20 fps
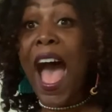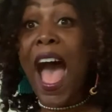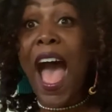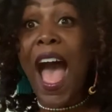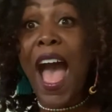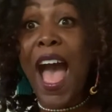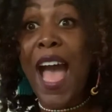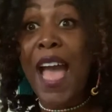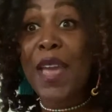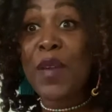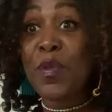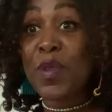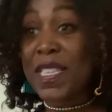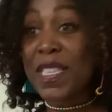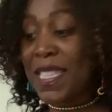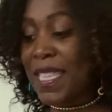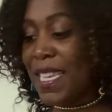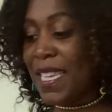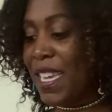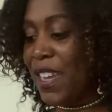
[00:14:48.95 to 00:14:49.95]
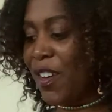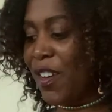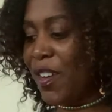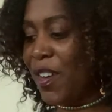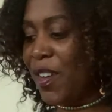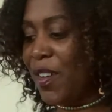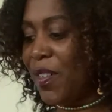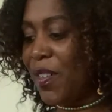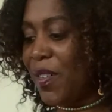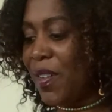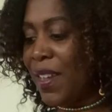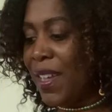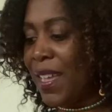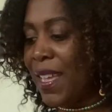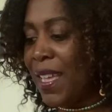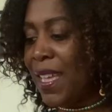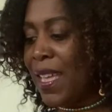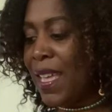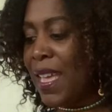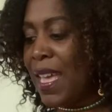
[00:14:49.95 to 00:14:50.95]
I was the hero.
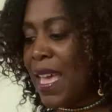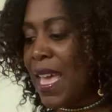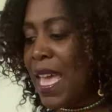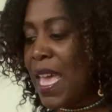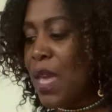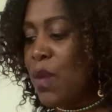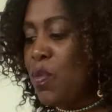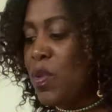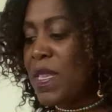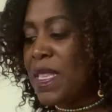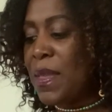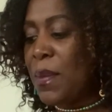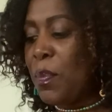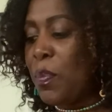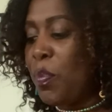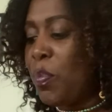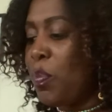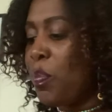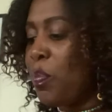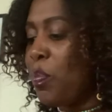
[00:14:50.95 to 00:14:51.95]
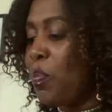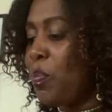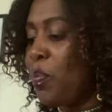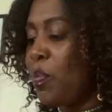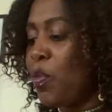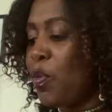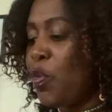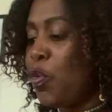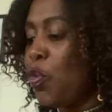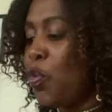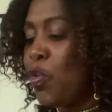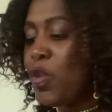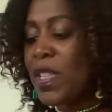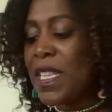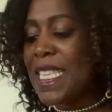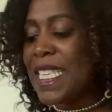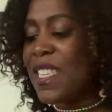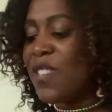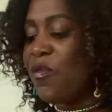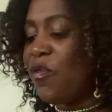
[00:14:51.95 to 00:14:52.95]
It was the
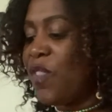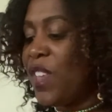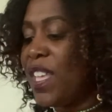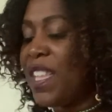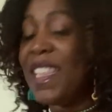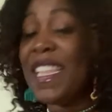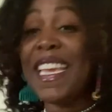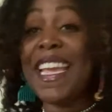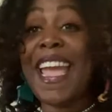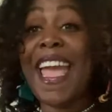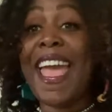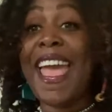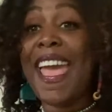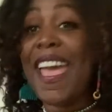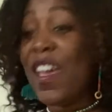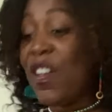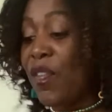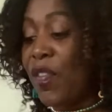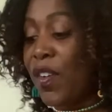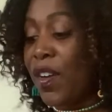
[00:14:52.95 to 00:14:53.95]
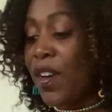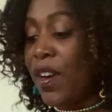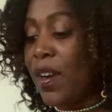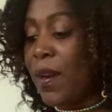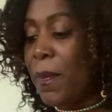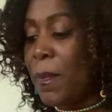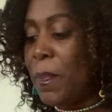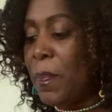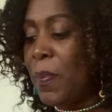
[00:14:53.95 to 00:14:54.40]
coolest feeling ever.